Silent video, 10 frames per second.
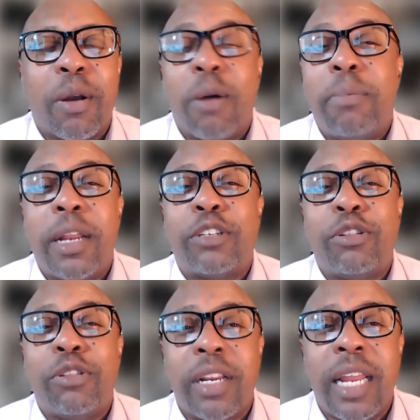God
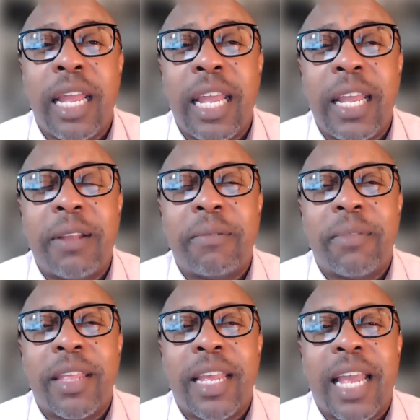bless you today
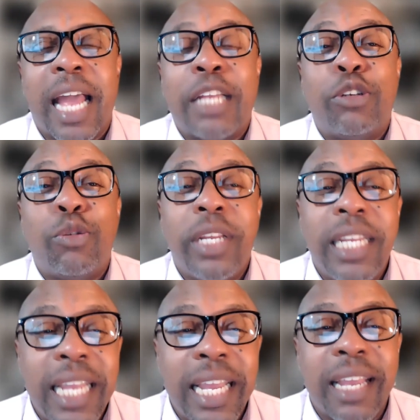as you
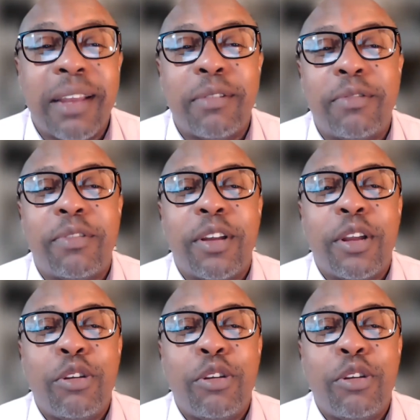give